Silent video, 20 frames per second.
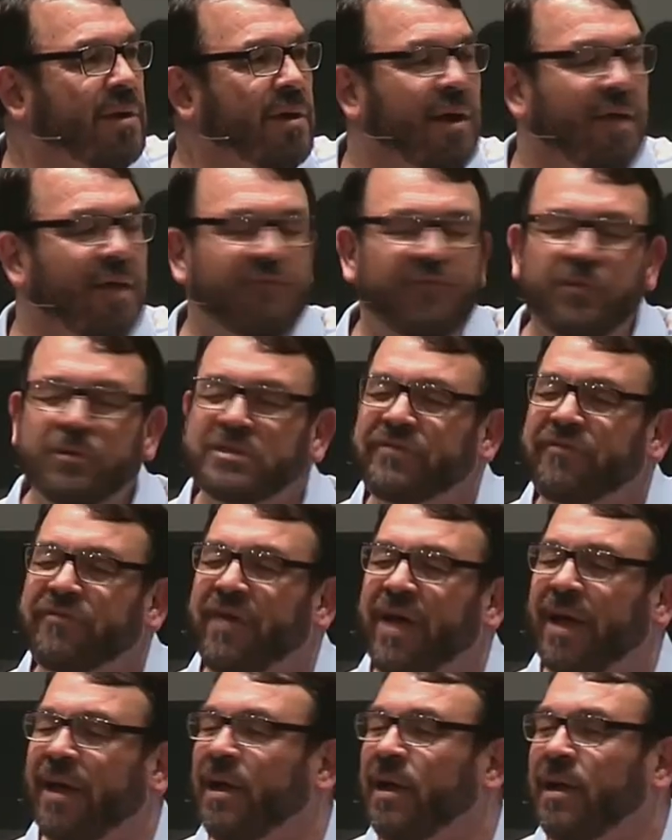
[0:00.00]
Now, folks, if
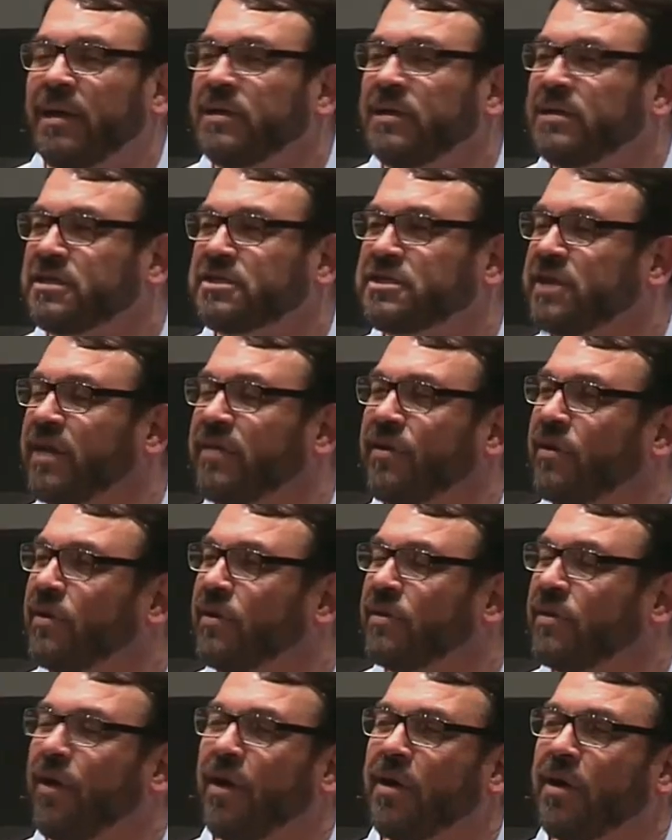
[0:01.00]
I just sat there
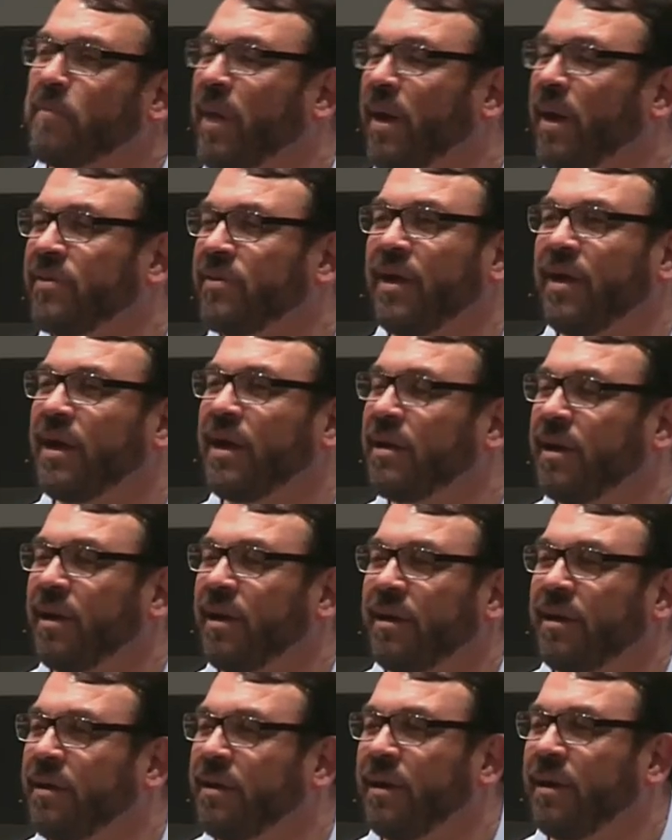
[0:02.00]
and thought about that
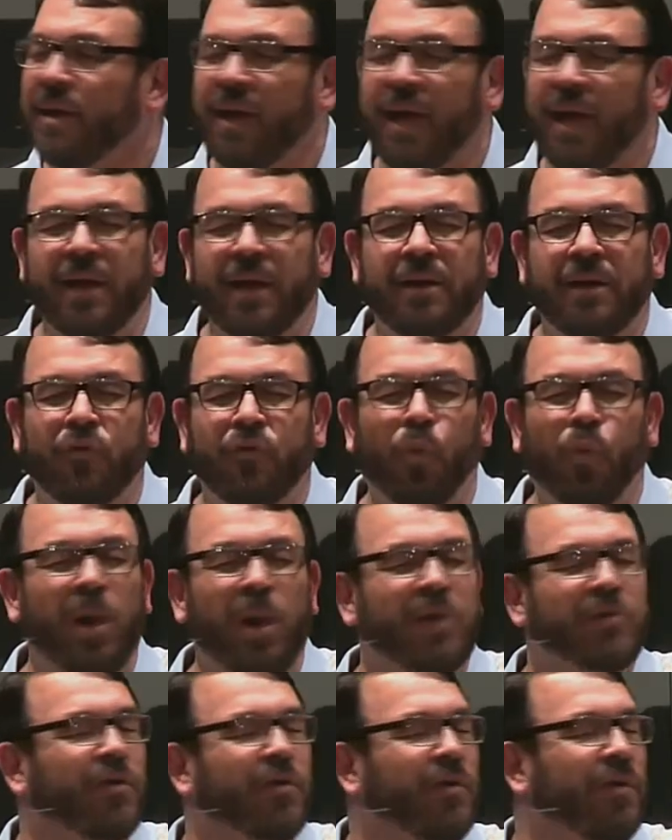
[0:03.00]
and
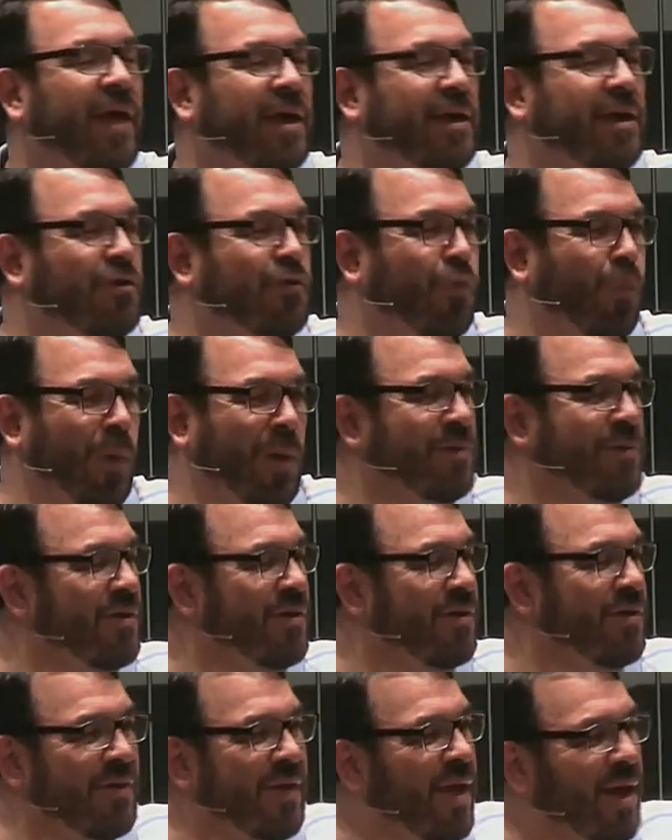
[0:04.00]
dwelt on
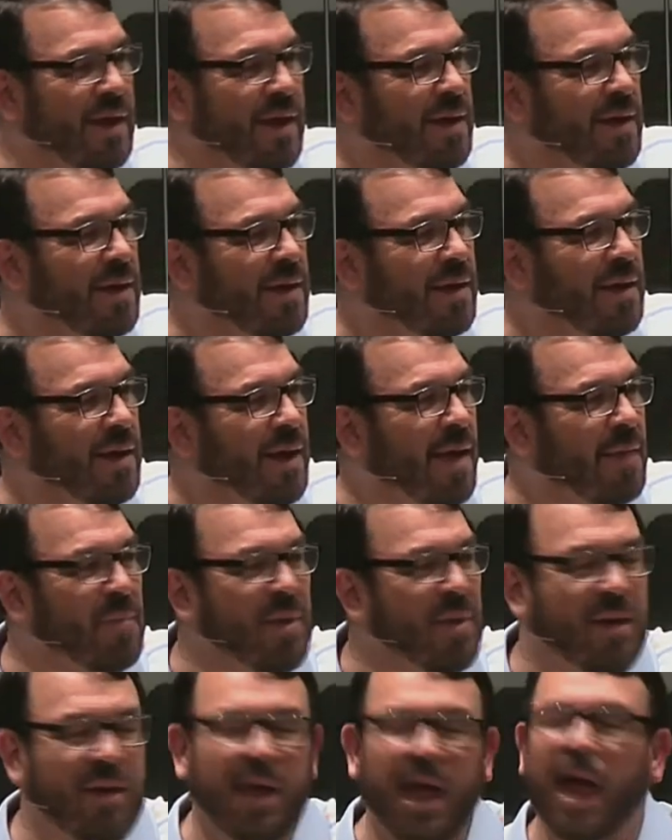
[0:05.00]
that, I
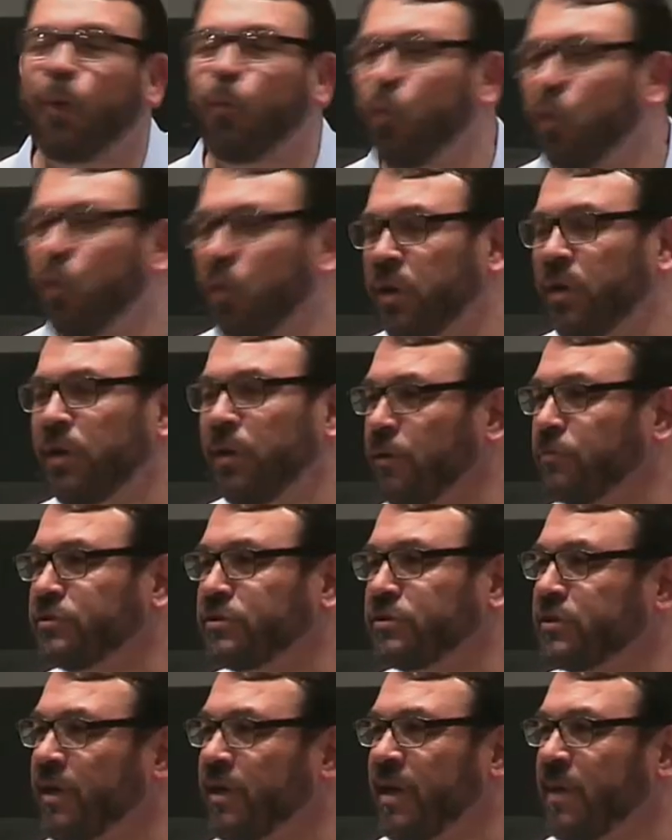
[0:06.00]
mean, I would lose
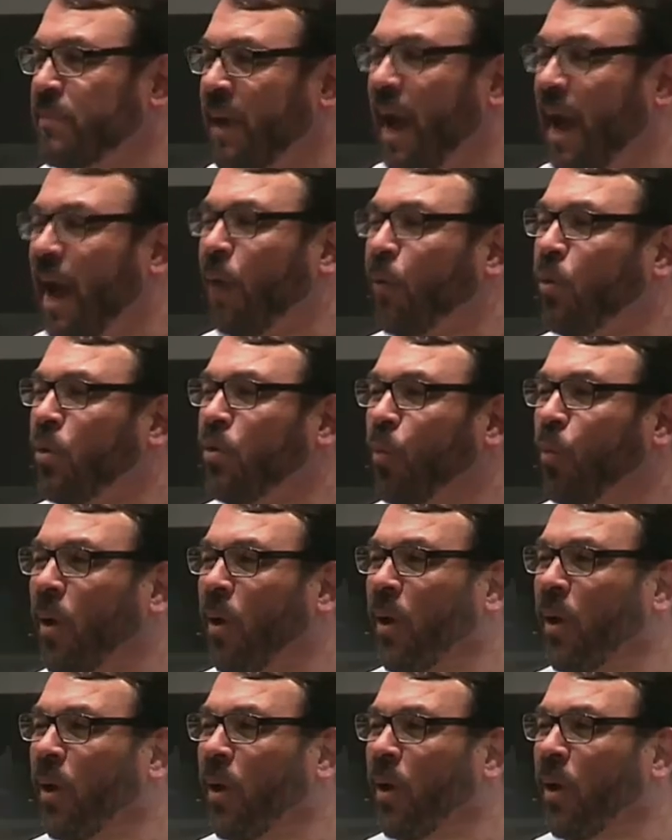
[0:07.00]
sleep and I would
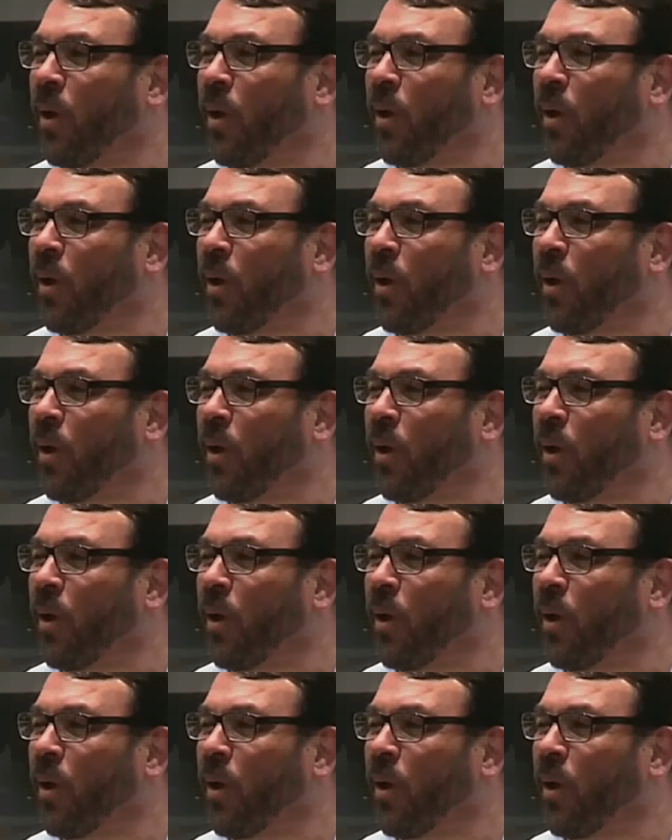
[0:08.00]
worry.